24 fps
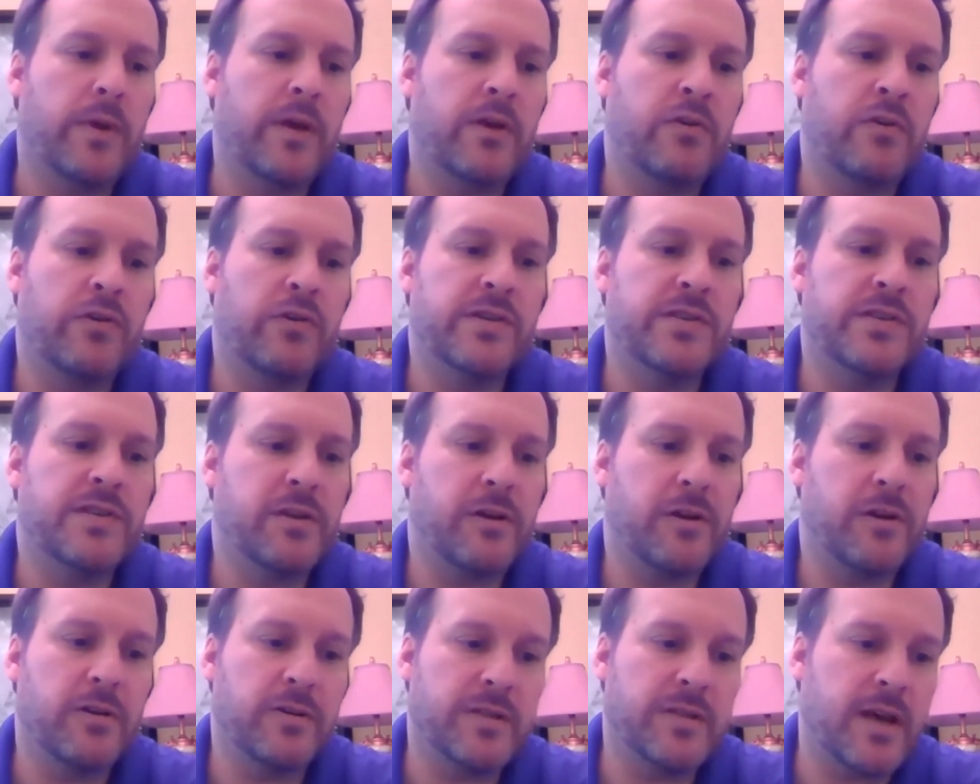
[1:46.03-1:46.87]

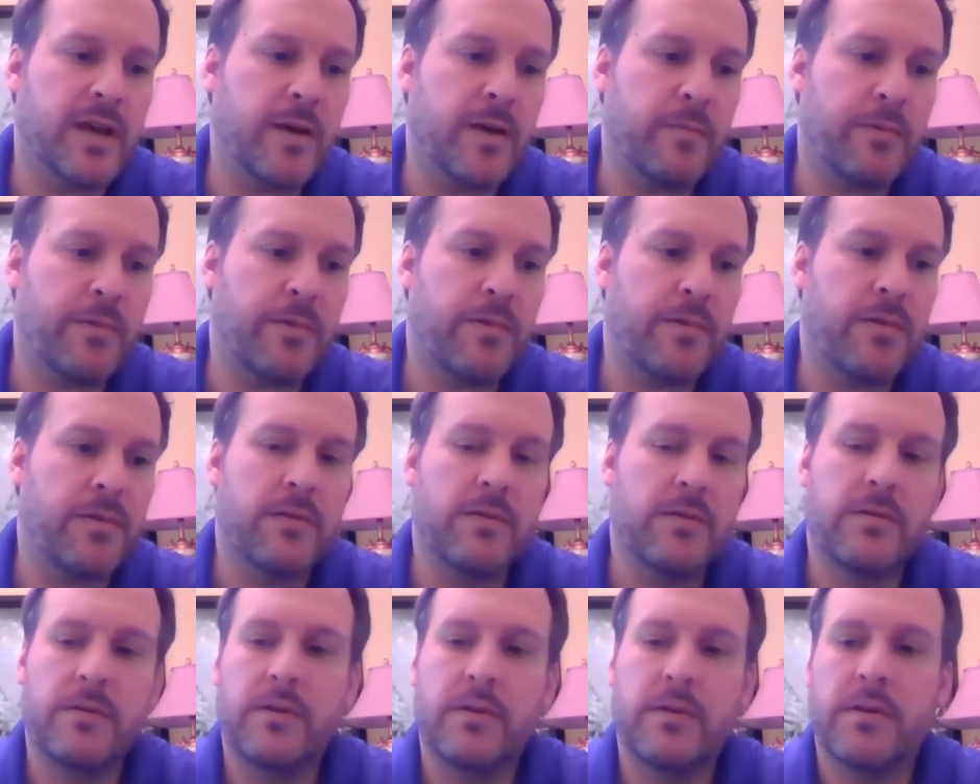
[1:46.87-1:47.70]
increasing our depth
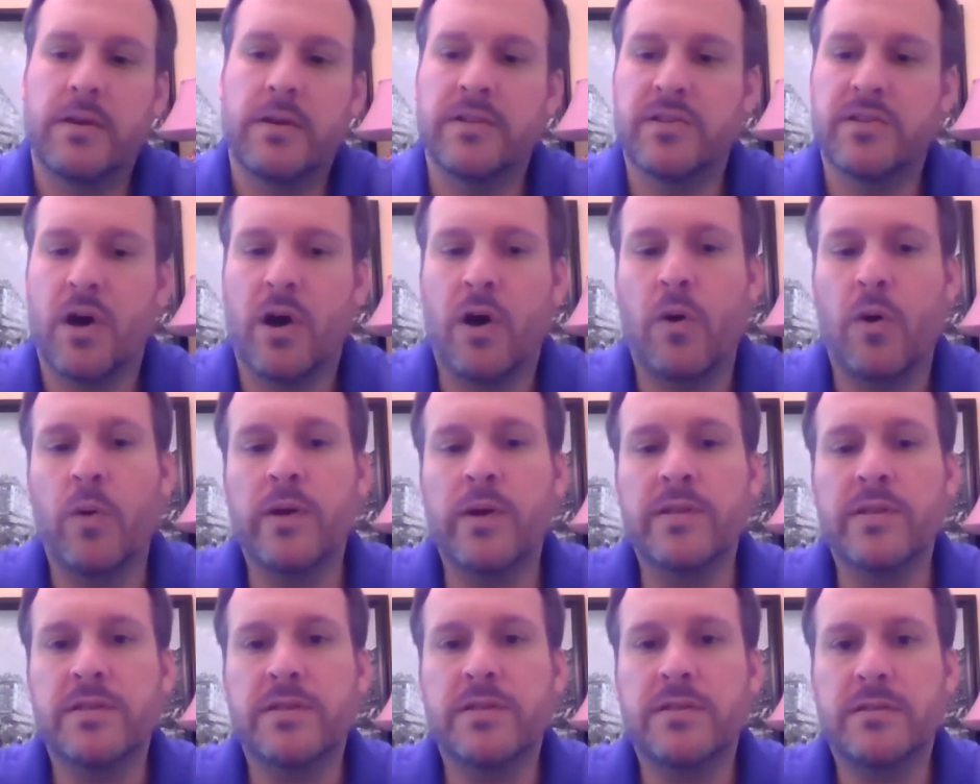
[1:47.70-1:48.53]
is
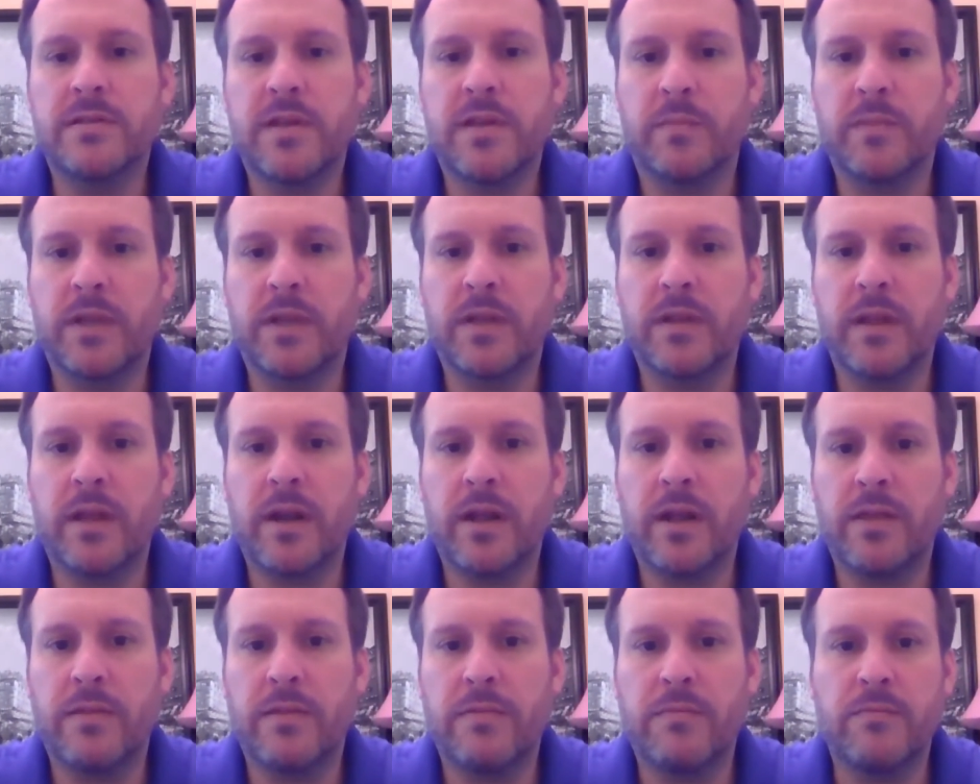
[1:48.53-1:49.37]
always something
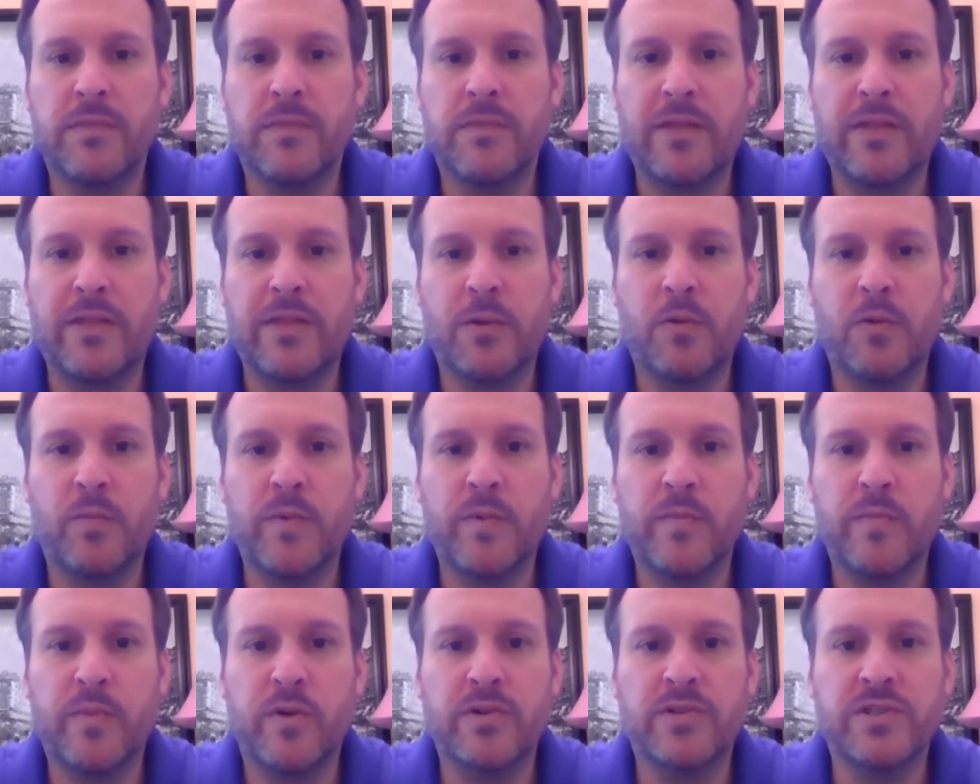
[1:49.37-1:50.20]
that I think we'll
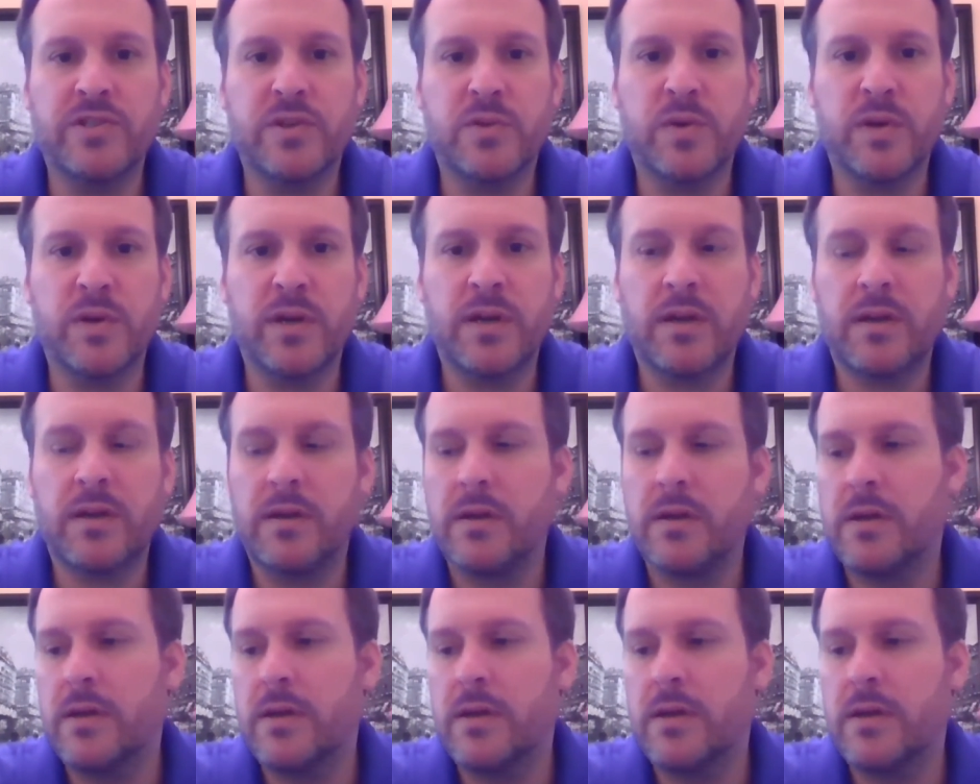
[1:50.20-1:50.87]
be pursuing.